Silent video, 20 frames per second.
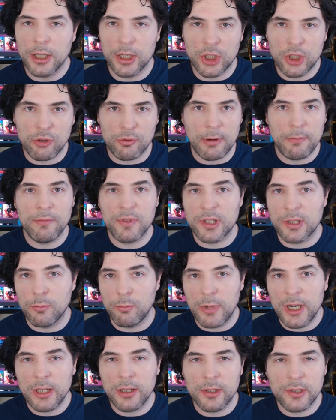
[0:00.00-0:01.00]
strengths and
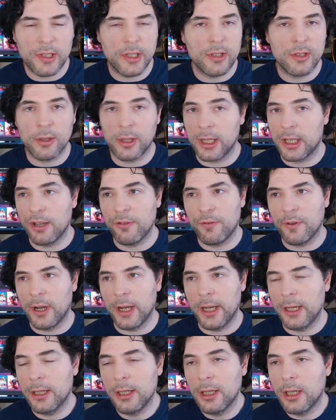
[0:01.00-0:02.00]
weaknesses. Like if I,